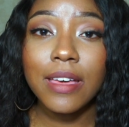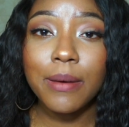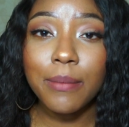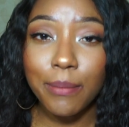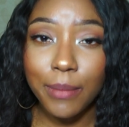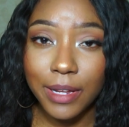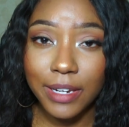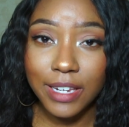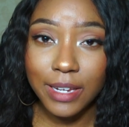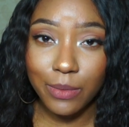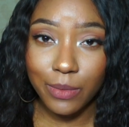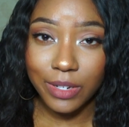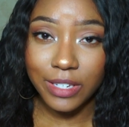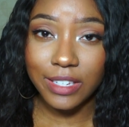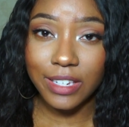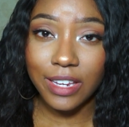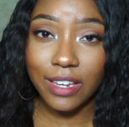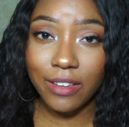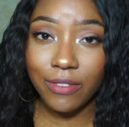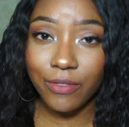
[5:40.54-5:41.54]
Monday,
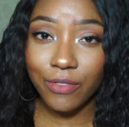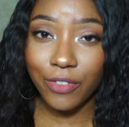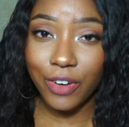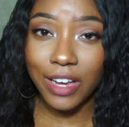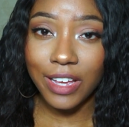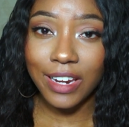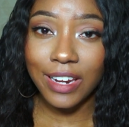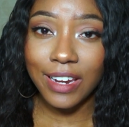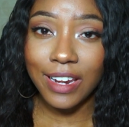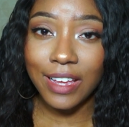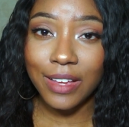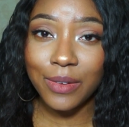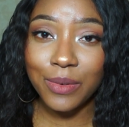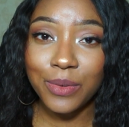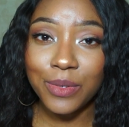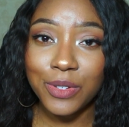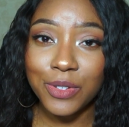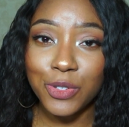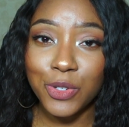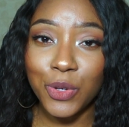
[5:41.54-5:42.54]
Wednesday, and Friday now,
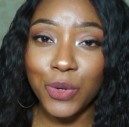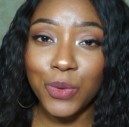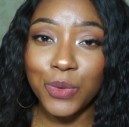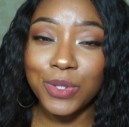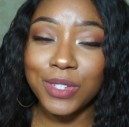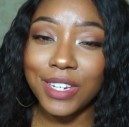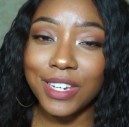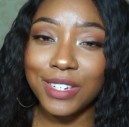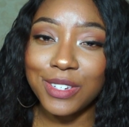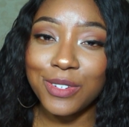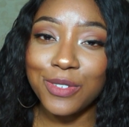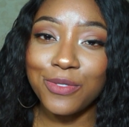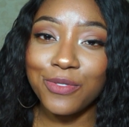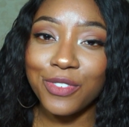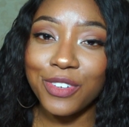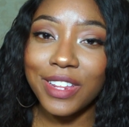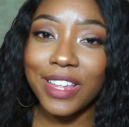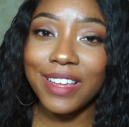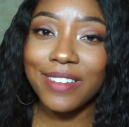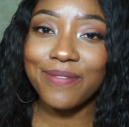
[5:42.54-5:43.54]
so stay tuned
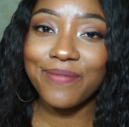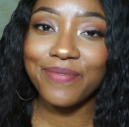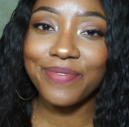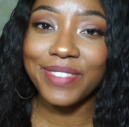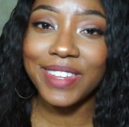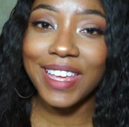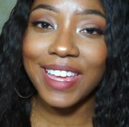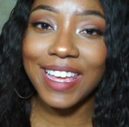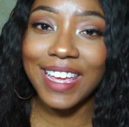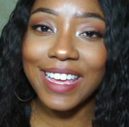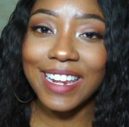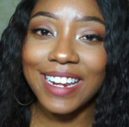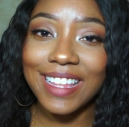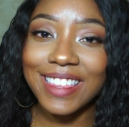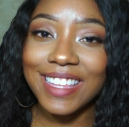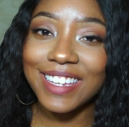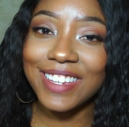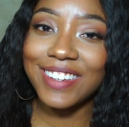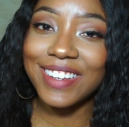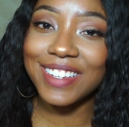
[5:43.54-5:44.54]
for that. And I
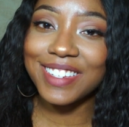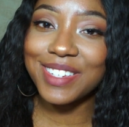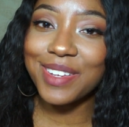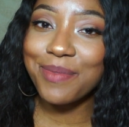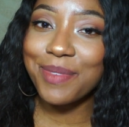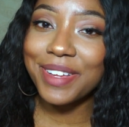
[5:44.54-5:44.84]
thank you guys so